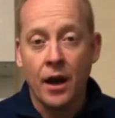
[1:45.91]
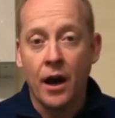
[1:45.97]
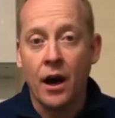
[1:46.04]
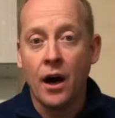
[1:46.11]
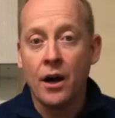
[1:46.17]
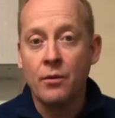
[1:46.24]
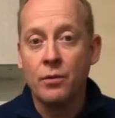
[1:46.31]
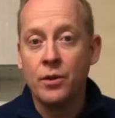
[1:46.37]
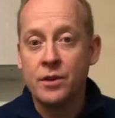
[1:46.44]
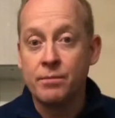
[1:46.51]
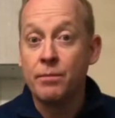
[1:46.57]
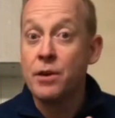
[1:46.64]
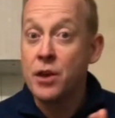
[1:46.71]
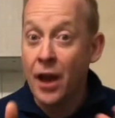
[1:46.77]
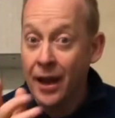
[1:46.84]
I would
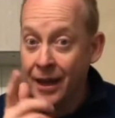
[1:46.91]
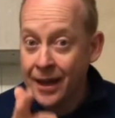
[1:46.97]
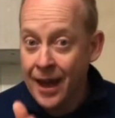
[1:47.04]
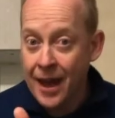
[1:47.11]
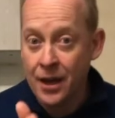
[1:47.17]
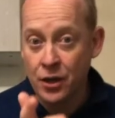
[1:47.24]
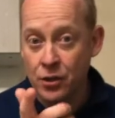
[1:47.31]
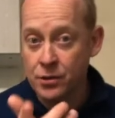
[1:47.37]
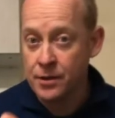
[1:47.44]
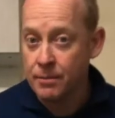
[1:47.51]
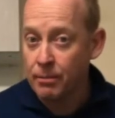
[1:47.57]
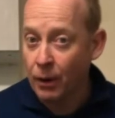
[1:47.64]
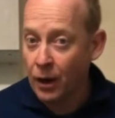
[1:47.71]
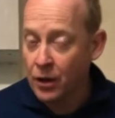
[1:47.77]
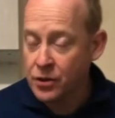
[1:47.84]
be, again, using
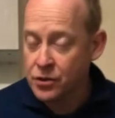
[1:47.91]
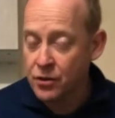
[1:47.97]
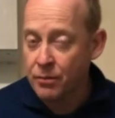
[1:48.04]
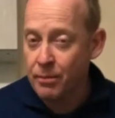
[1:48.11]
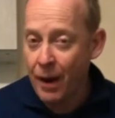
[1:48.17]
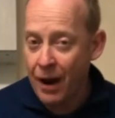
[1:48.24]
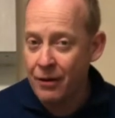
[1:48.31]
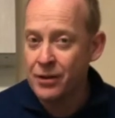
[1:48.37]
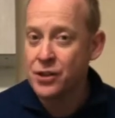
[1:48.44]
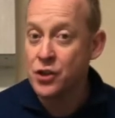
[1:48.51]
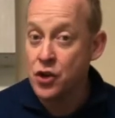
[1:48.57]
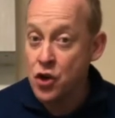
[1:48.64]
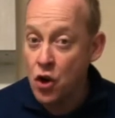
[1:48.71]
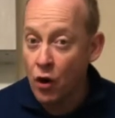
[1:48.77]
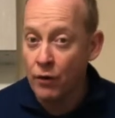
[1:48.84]
plaster of Paris,
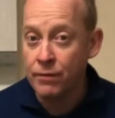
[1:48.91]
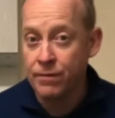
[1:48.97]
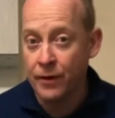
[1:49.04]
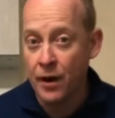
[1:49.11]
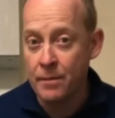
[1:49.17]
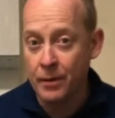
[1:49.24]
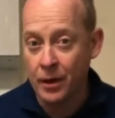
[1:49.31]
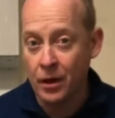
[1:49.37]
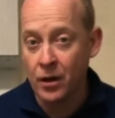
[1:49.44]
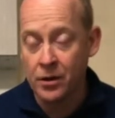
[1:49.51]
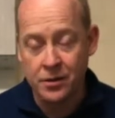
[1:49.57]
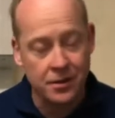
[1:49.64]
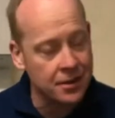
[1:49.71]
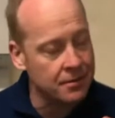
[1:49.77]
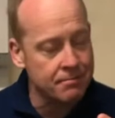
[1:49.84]
not fiberglass,
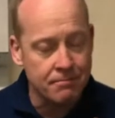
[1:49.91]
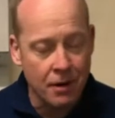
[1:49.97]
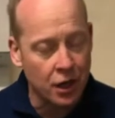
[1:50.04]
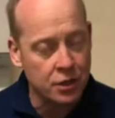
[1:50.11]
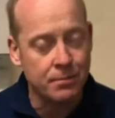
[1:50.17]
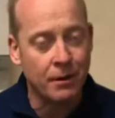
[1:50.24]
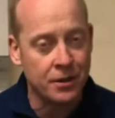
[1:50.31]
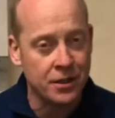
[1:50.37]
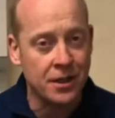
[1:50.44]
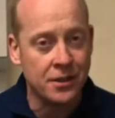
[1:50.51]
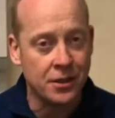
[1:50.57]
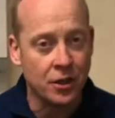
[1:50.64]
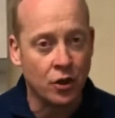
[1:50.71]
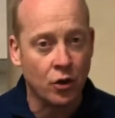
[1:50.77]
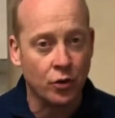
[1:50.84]
because it's much, much
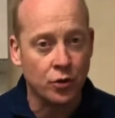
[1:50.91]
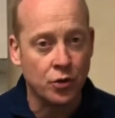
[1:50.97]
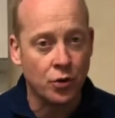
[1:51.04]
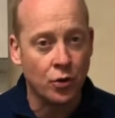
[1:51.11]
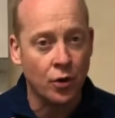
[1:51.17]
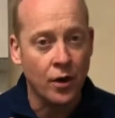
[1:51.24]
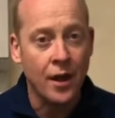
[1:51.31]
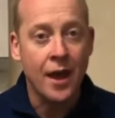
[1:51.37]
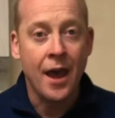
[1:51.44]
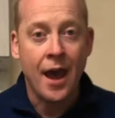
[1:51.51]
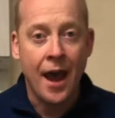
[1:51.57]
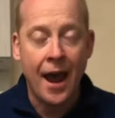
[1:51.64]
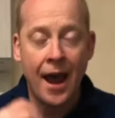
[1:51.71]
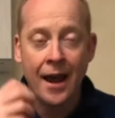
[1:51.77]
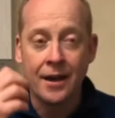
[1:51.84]
easier to contour.
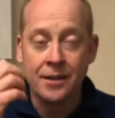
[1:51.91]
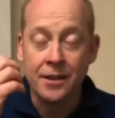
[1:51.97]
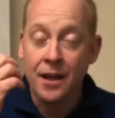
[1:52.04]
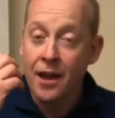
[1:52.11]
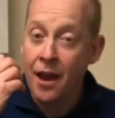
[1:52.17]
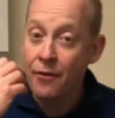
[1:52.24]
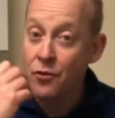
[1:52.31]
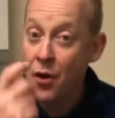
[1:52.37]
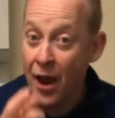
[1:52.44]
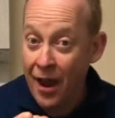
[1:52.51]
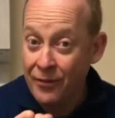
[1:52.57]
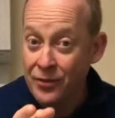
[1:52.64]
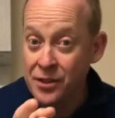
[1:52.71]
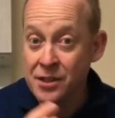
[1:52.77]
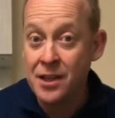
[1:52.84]
And if you
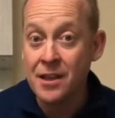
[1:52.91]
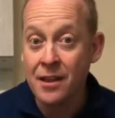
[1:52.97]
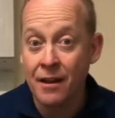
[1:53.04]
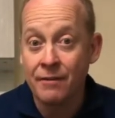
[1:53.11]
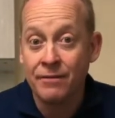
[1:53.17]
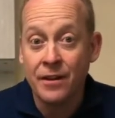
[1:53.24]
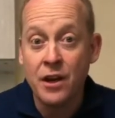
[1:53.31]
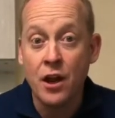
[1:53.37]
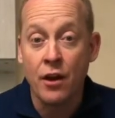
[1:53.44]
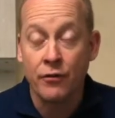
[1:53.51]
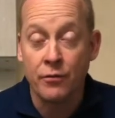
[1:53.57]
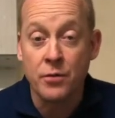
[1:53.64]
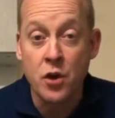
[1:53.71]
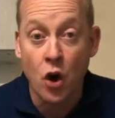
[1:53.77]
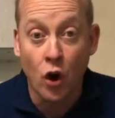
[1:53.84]
haven't seen that video
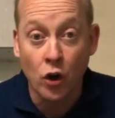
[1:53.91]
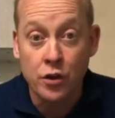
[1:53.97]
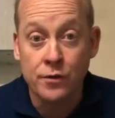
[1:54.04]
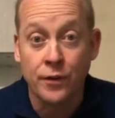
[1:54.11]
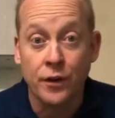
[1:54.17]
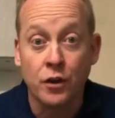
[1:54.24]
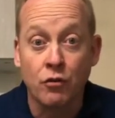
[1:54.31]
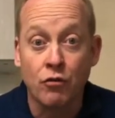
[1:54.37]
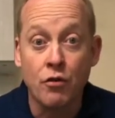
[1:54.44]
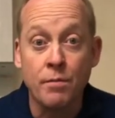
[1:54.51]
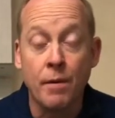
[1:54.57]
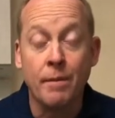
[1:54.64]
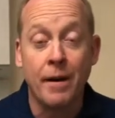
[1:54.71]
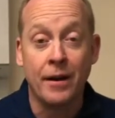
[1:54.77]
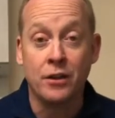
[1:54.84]
from the Oxford group
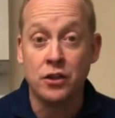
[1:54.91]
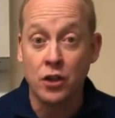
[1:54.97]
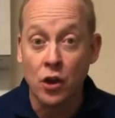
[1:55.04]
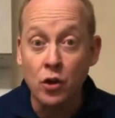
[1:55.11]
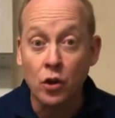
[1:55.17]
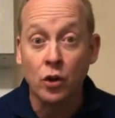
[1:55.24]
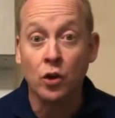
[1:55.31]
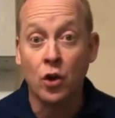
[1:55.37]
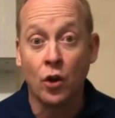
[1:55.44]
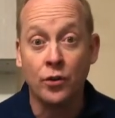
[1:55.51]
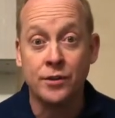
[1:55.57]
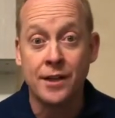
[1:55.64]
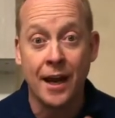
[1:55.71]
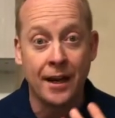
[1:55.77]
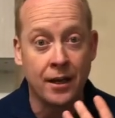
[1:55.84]
about total
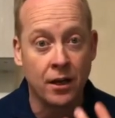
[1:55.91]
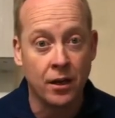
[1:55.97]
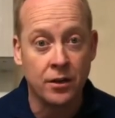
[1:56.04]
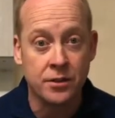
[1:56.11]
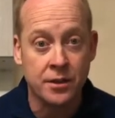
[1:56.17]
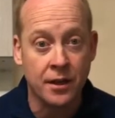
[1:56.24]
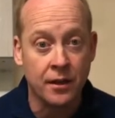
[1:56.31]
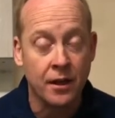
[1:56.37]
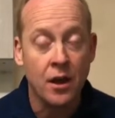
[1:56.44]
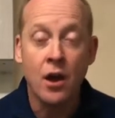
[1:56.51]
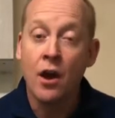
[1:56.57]
contact casting